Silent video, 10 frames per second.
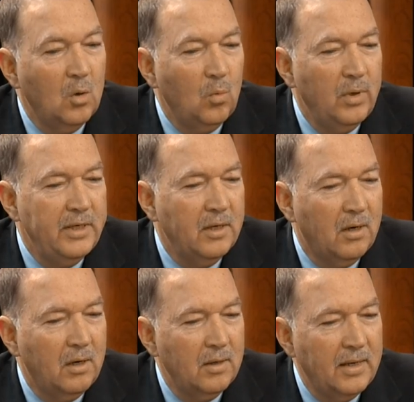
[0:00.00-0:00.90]
We
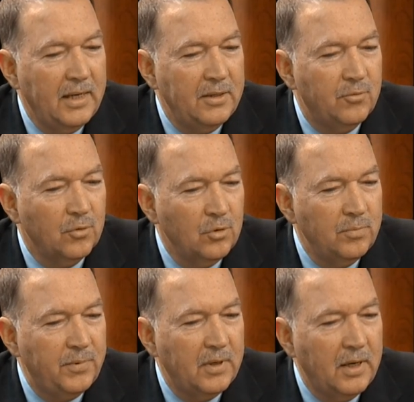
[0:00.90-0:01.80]
are a
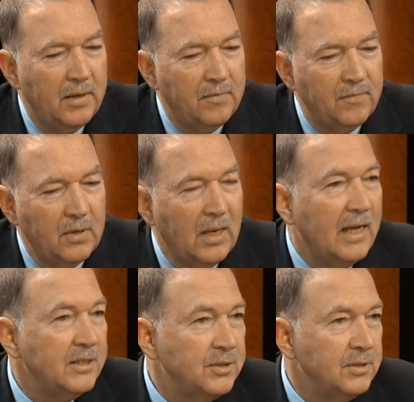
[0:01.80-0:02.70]
group of
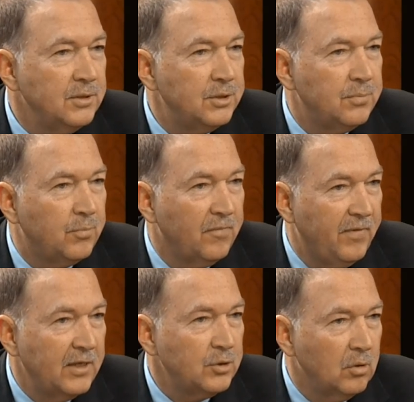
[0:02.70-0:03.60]
licensed
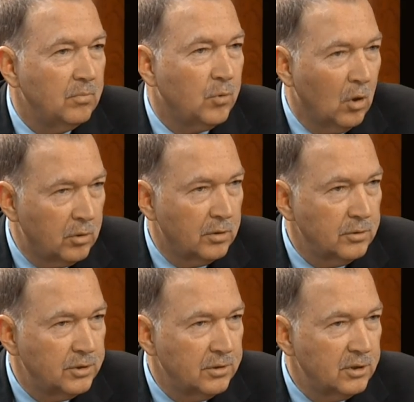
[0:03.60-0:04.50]
professional
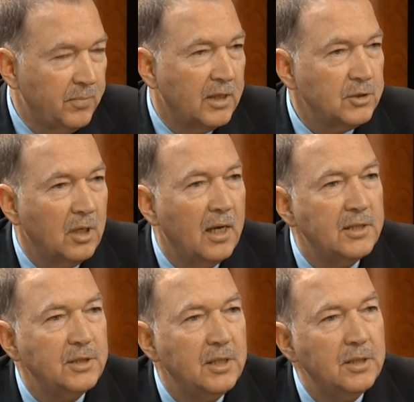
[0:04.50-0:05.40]
brokers
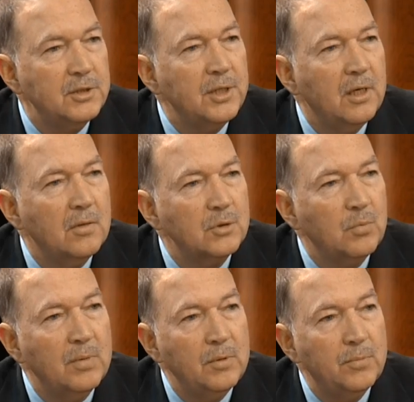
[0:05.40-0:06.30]
specializing in the sale of
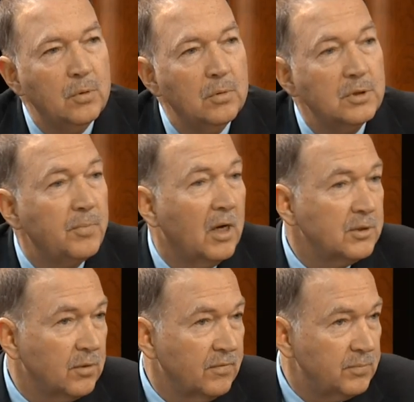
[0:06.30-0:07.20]
swimming pool and spa
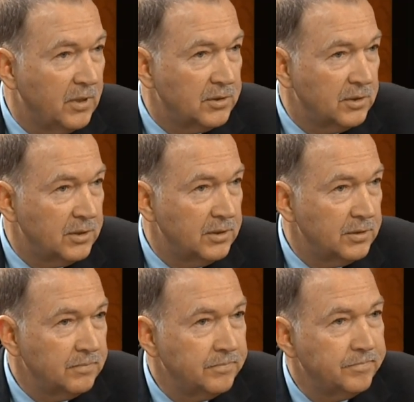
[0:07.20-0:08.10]
service businesses.